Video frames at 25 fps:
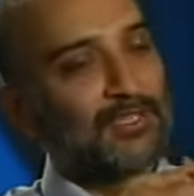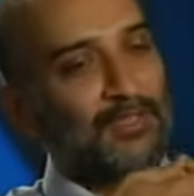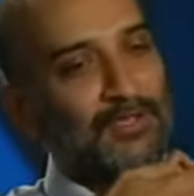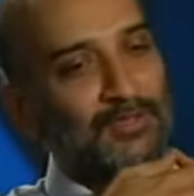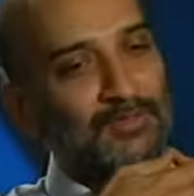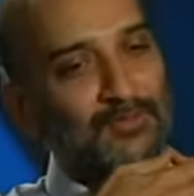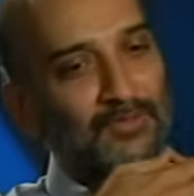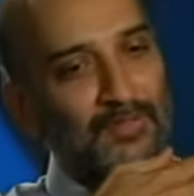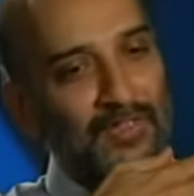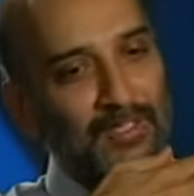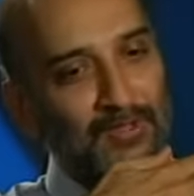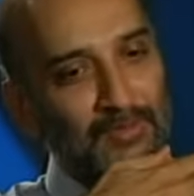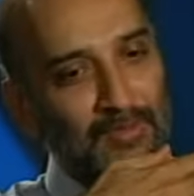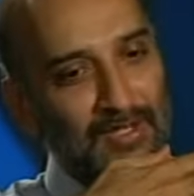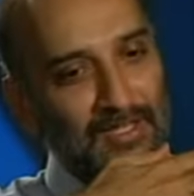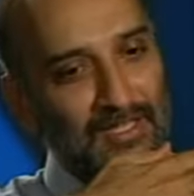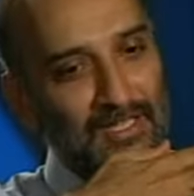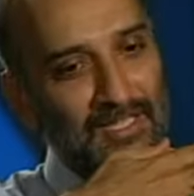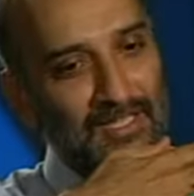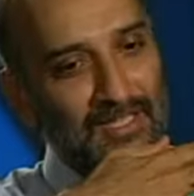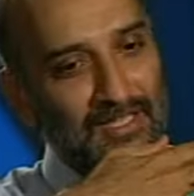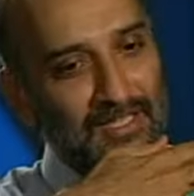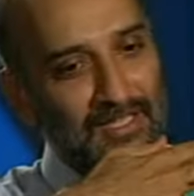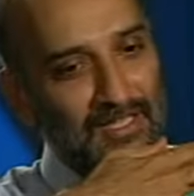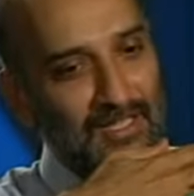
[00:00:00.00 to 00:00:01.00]
You feel
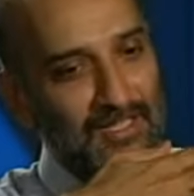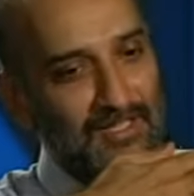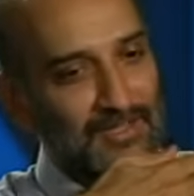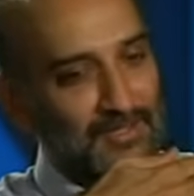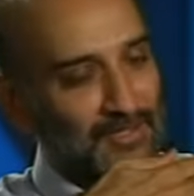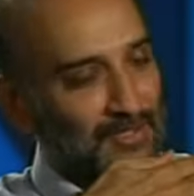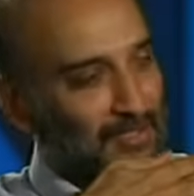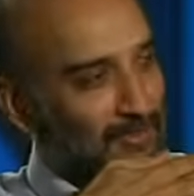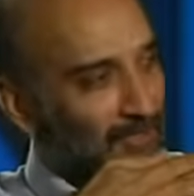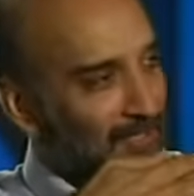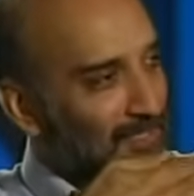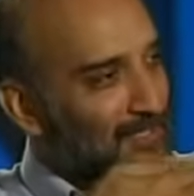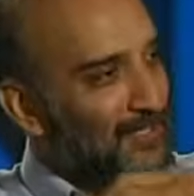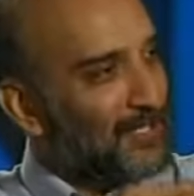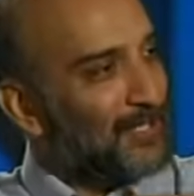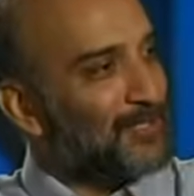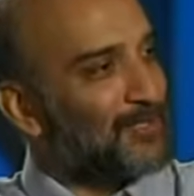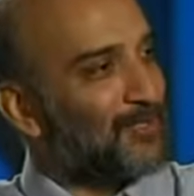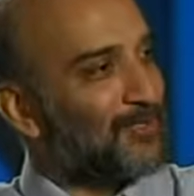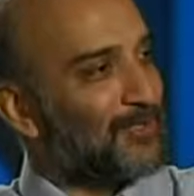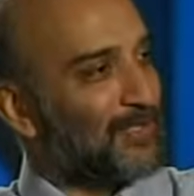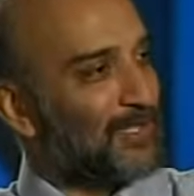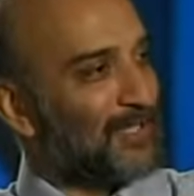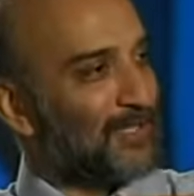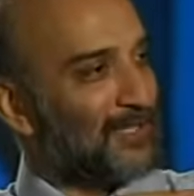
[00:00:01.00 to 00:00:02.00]
India is a great
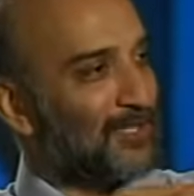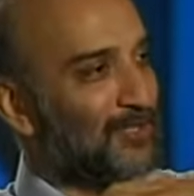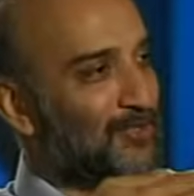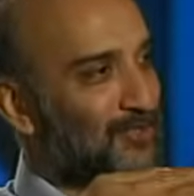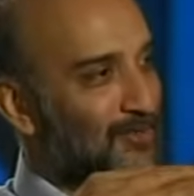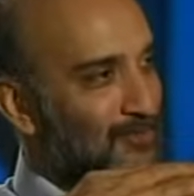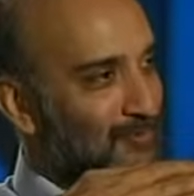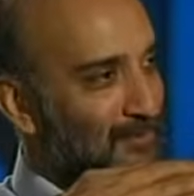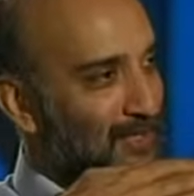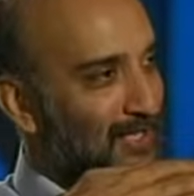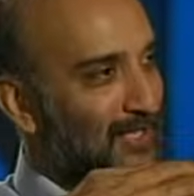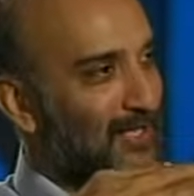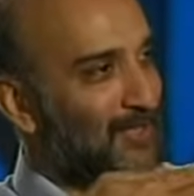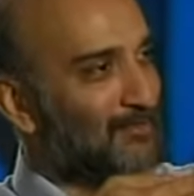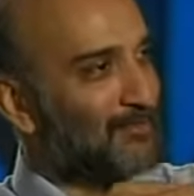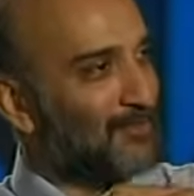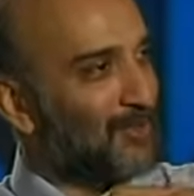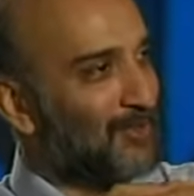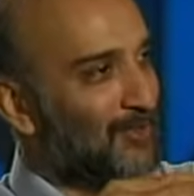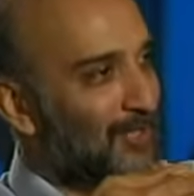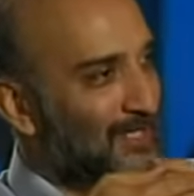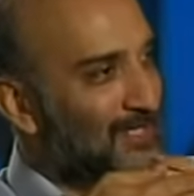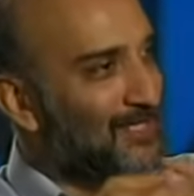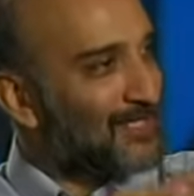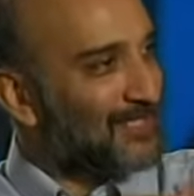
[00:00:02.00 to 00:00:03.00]
country and it should become
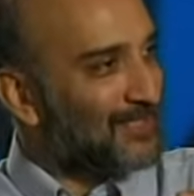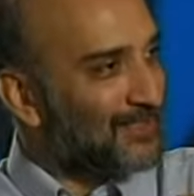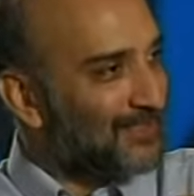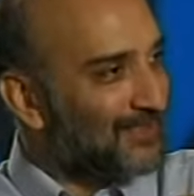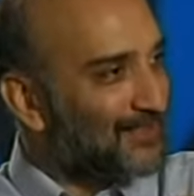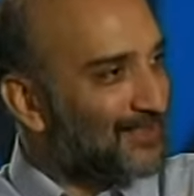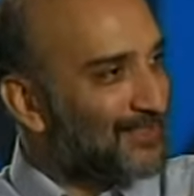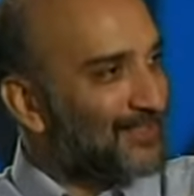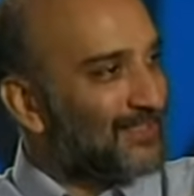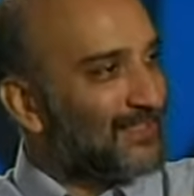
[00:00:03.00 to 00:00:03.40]
greater.